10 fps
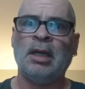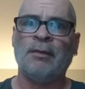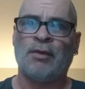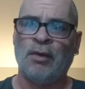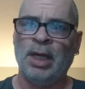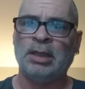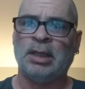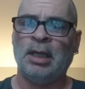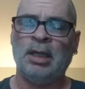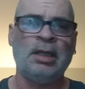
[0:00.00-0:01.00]
of
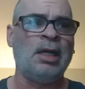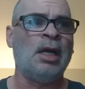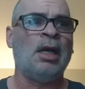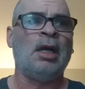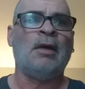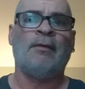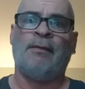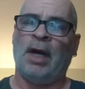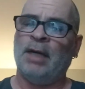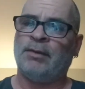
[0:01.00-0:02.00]
creatine
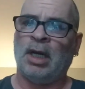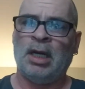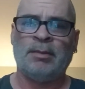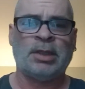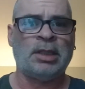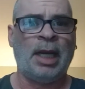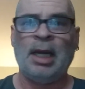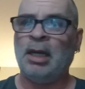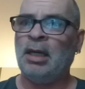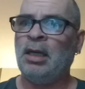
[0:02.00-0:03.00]
5 times a
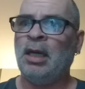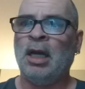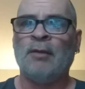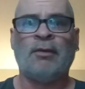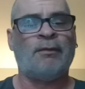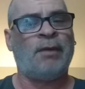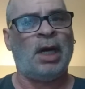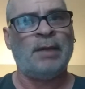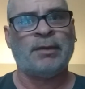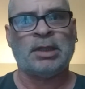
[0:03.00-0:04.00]
day for
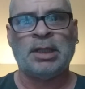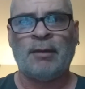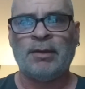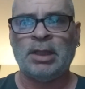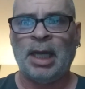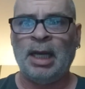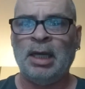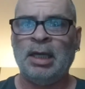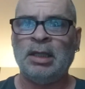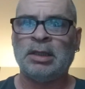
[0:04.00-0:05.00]
5 to 7
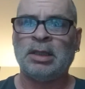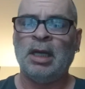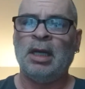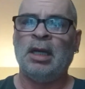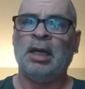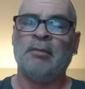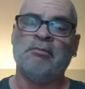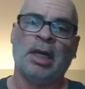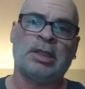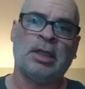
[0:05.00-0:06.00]
days.
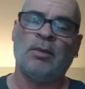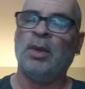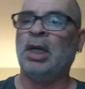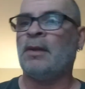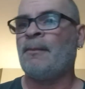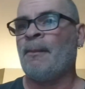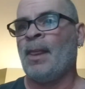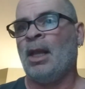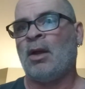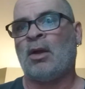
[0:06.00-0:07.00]
Mix it with
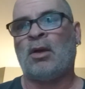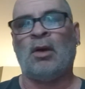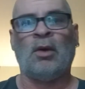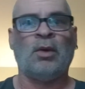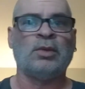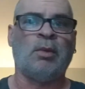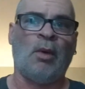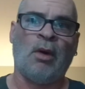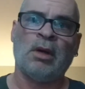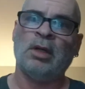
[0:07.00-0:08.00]
cold
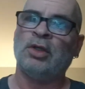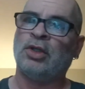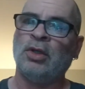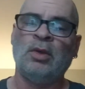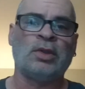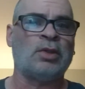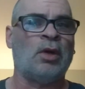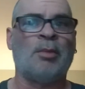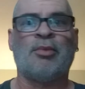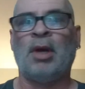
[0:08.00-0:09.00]
water, juice,
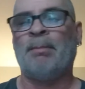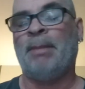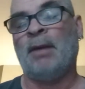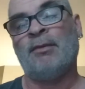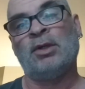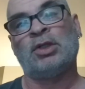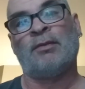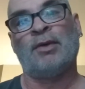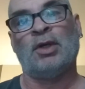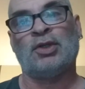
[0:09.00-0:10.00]
or beverage
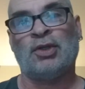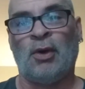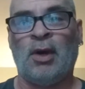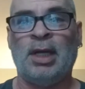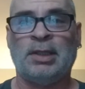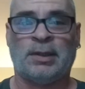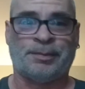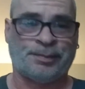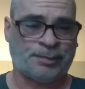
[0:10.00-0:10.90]
of your choice.